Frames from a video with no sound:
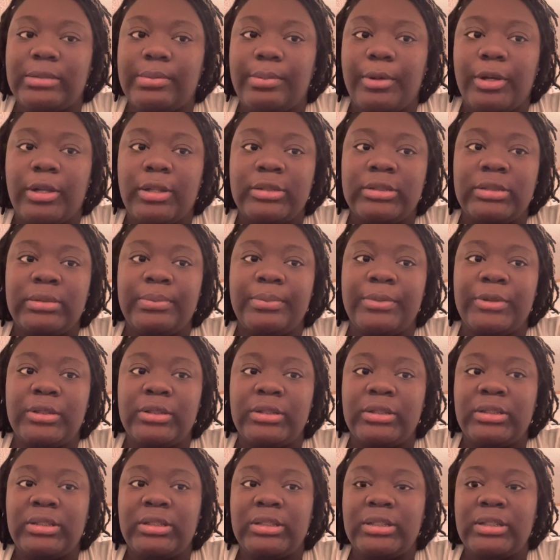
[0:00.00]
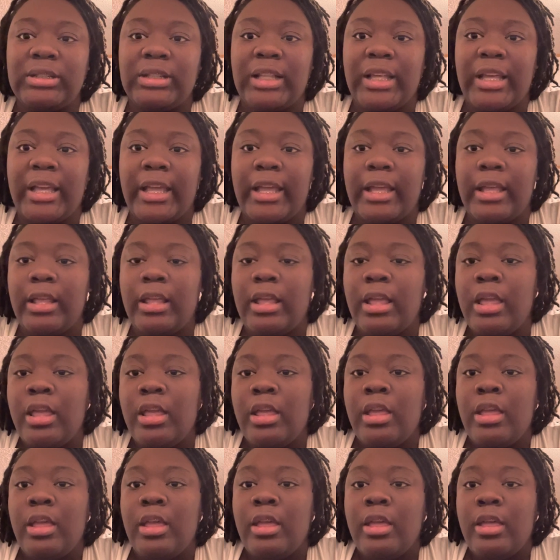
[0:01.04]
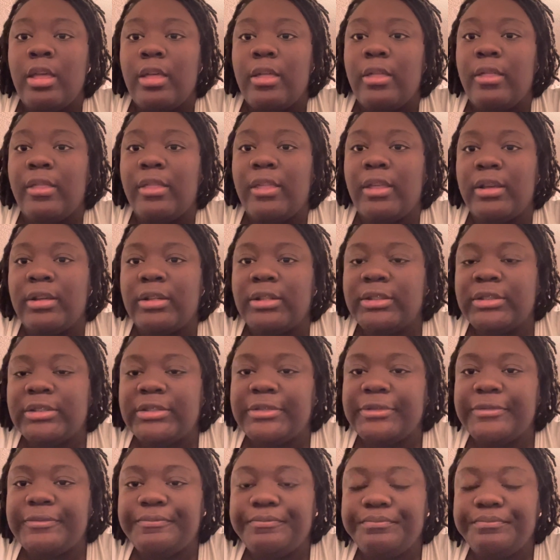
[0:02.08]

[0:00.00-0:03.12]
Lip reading: possibility that the